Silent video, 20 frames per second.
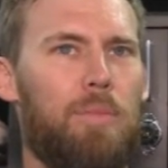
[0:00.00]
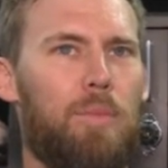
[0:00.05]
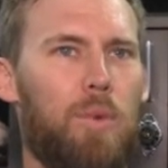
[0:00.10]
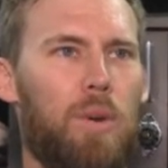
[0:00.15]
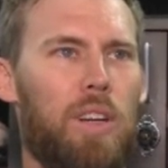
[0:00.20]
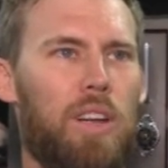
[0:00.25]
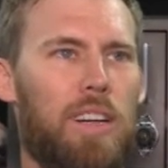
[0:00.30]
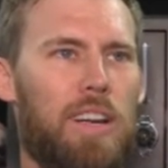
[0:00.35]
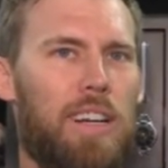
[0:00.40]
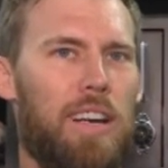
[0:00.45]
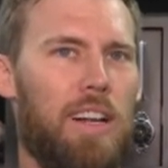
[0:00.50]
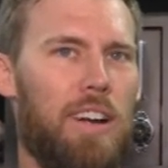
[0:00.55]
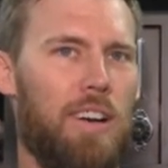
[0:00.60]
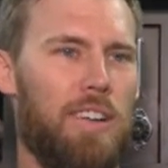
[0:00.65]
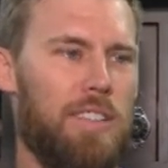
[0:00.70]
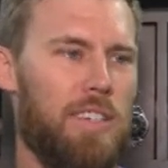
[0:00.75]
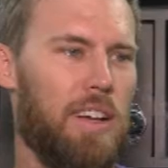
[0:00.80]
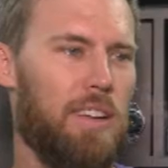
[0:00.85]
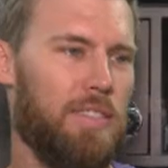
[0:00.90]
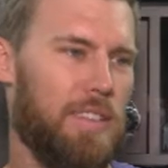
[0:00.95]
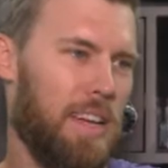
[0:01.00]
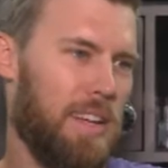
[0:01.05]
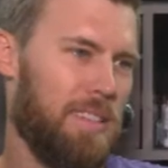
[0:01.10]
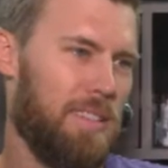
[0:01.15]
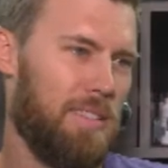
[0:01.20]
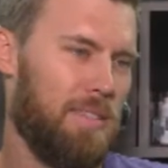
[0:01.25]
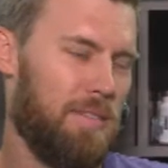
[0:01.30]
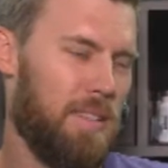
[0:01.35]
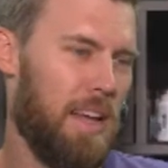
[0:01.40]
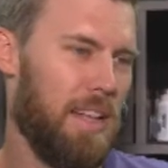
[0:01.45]
we're looking at ourselves like
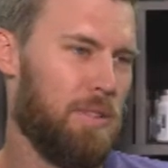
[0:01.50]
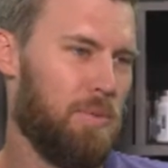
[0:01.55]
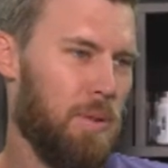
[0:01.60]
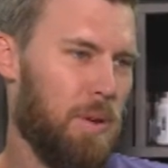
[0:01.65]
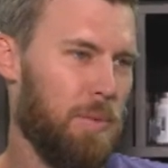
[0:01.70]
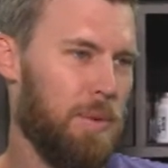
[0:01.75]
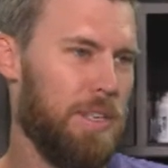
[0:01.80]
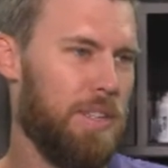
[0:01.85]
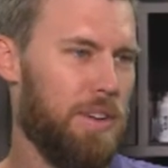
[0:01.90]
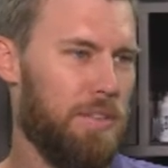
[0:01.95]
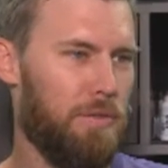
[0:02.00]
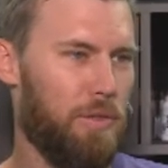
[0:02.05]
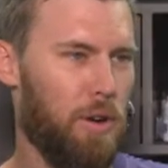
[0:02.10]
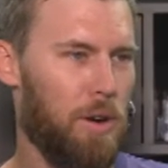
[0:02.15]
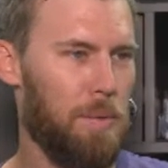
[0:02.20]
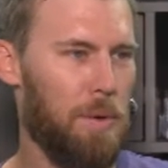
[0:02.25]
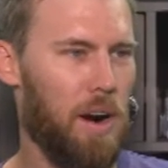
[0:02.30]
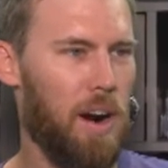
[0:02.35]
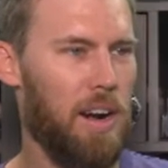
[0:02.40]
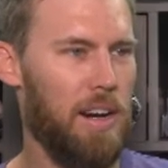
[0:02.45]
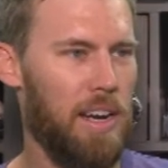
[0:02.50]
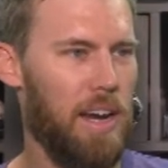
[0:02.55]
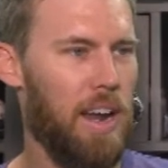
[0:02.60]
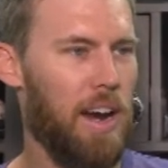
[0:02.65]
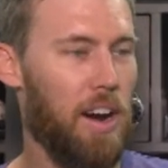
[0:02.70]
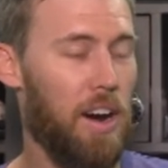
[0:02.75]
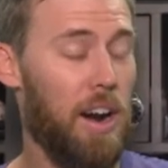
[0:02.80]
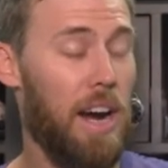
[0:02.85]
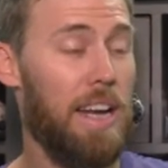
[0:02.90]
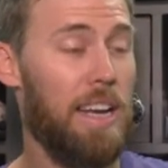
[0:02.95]
that's where we should form our,
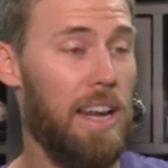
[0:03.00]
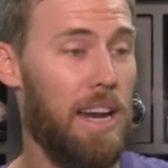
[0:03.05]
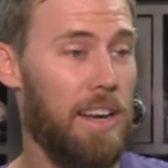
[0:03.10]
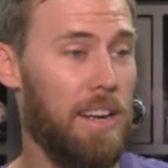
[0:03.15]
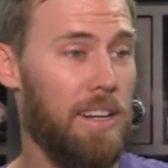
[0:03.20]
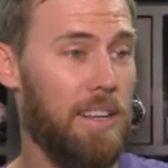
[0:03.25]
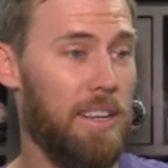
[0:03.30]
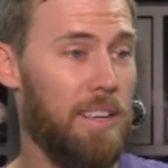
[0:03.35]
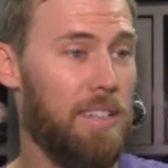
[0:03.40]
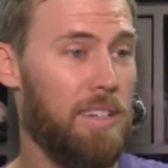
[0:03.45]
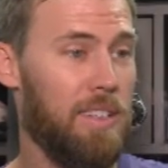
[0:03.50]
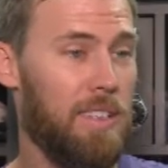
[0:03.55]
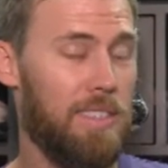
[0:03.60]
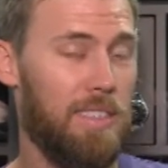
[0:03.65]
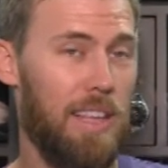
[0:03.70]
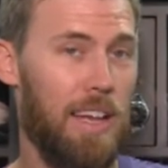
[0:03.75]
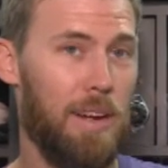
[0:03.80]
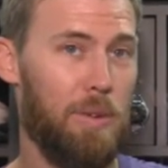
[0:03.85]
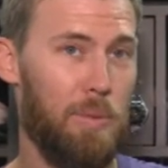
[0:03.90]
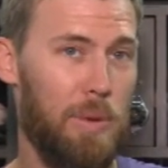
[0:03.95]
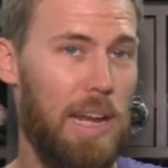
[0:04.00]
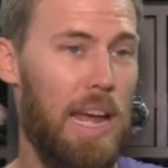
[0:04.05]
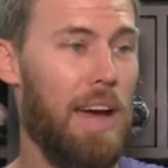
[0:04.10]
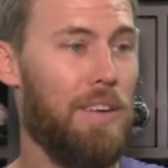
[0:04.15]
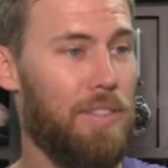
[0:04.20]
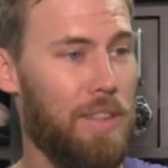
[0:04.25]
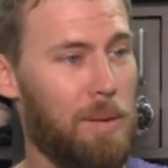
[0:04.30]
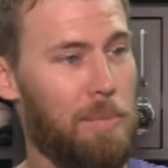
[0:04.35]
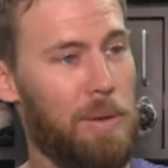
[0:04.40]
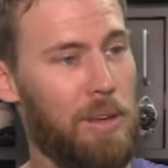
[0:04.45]
our identity is like we
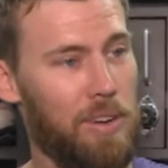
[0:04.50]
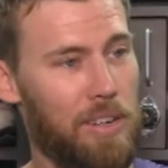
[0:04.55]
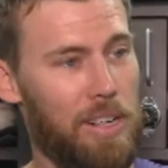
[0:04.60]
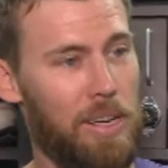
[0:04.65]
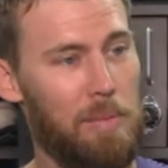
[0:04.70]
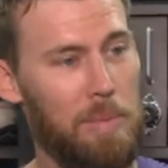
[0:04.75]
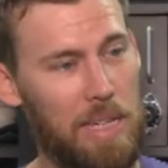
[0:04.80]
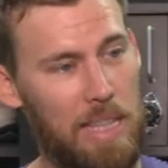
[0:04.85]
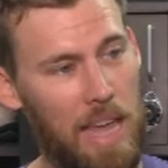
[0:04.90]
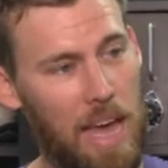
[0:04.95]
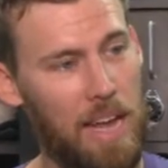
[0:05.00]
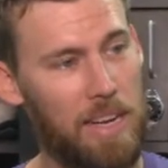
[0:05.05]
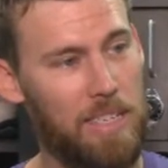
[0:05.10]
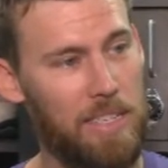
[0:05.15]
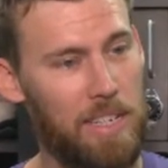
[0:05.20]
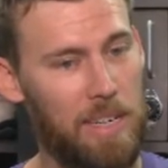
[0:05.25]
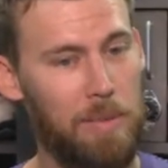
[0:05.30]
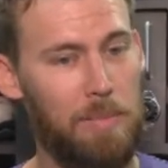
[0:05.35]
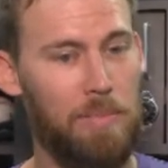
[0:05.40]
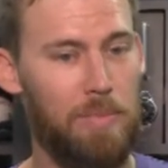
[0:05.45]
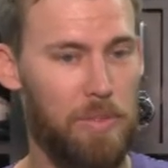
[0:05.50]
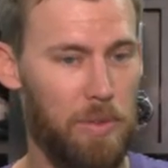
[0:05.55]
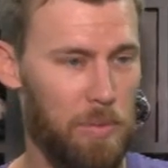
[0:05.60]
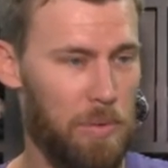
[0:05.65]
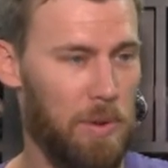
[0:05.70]
have the ability to be that team for